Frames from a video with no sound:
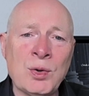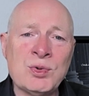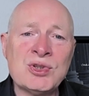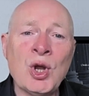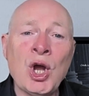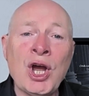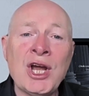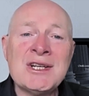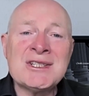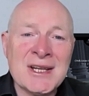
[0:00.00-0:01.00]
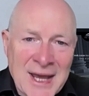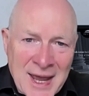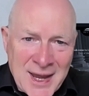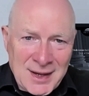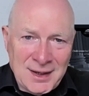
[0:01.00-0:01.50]
grows
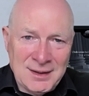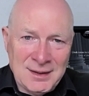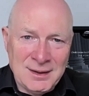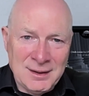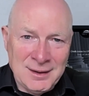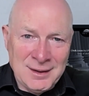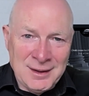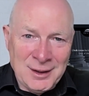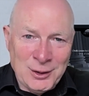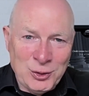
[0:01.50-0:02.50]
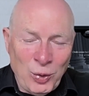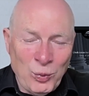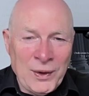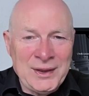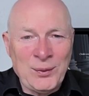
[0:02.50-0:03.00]
today,
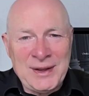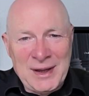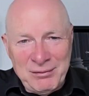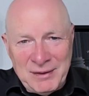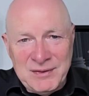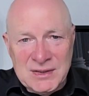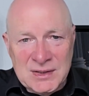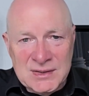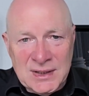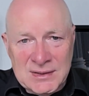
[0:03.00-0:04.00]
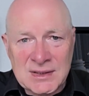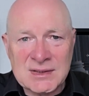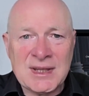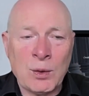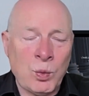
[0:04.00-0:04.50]
not when they're in their 50s and
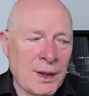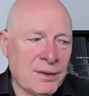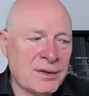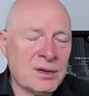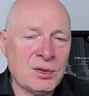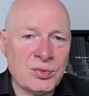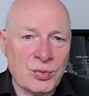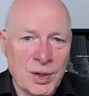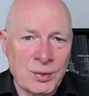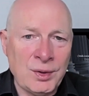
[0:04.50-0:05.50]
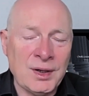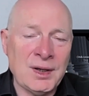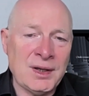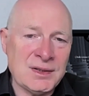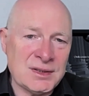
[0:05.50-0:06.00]
60s. Their wealth can grow
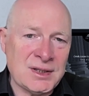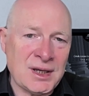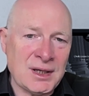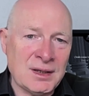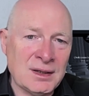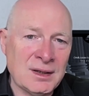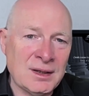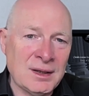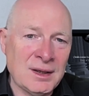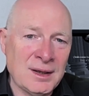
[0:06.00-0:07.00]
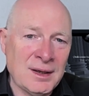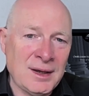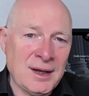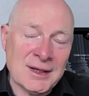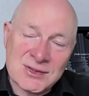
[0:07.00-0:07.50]
today.
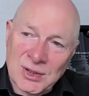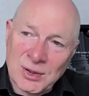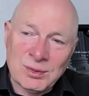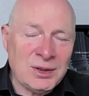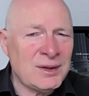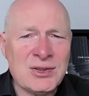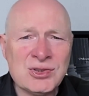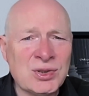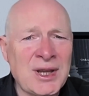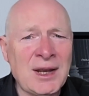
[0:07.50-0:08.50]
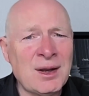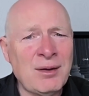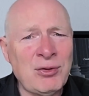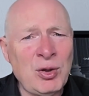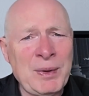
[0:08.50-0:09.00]
So that should
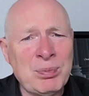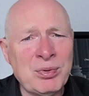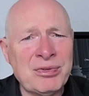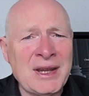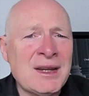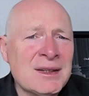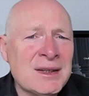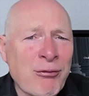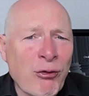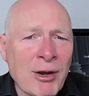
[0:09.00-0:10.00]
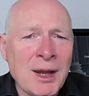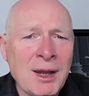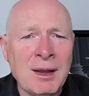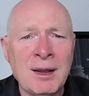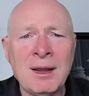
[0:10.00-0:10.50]
get a few people thinking
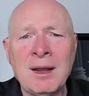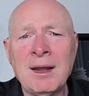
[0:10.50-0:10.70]
differently.